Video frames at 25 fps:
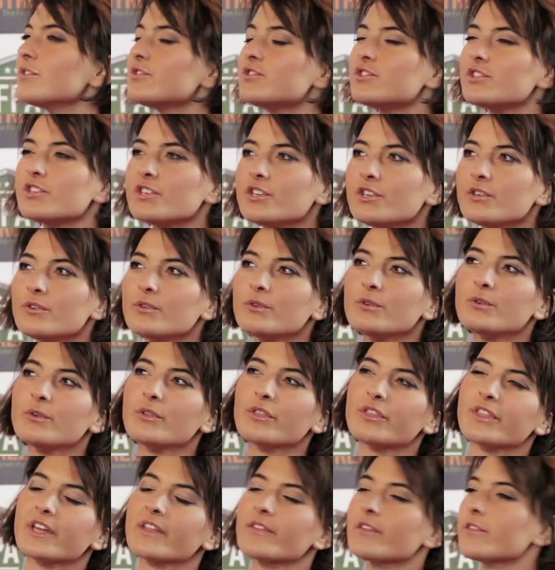Do you
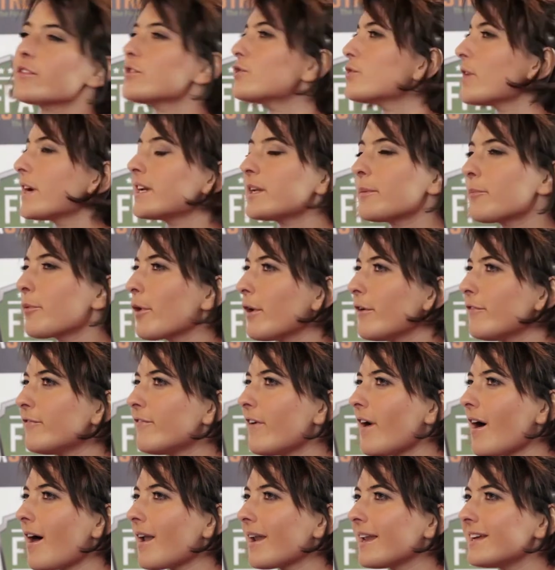think that the trader
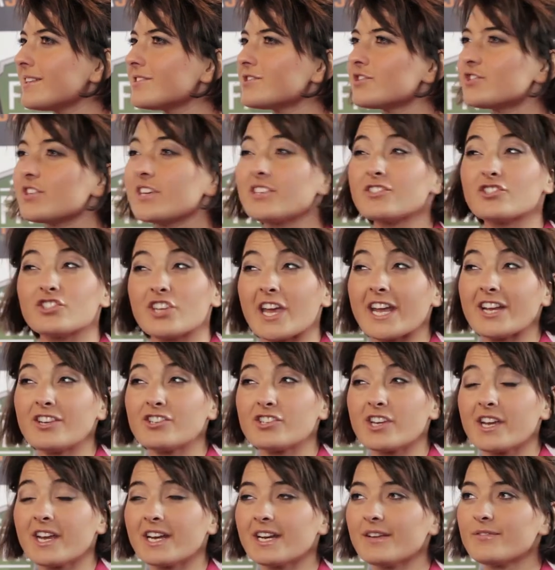profile is
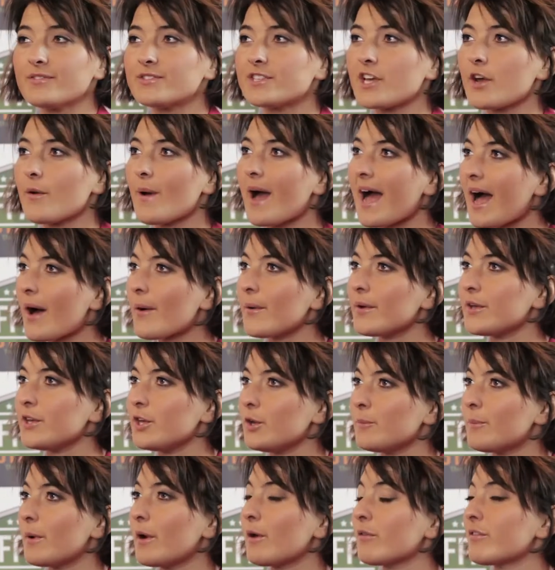changing, and if so, how are
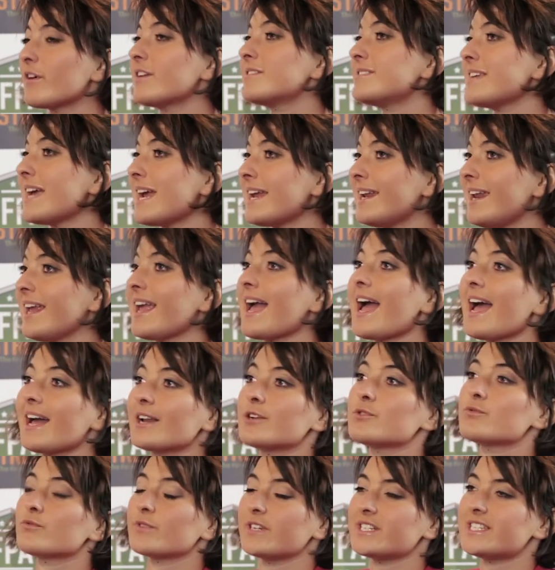you both attaining
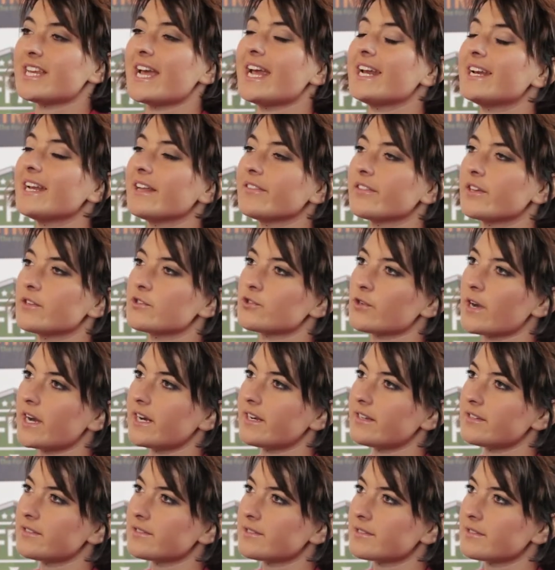and retaining those
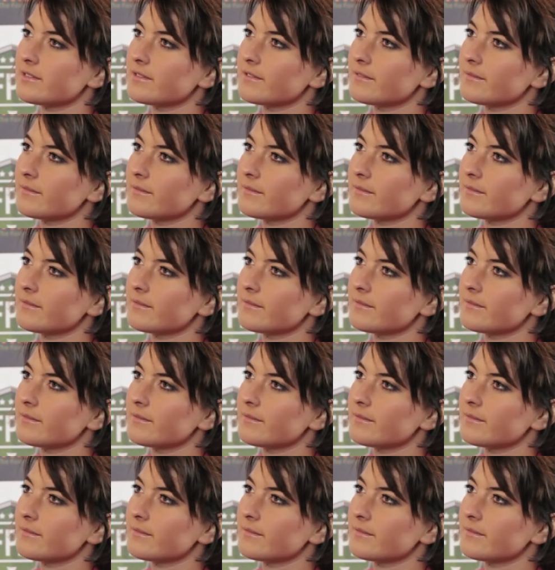traders?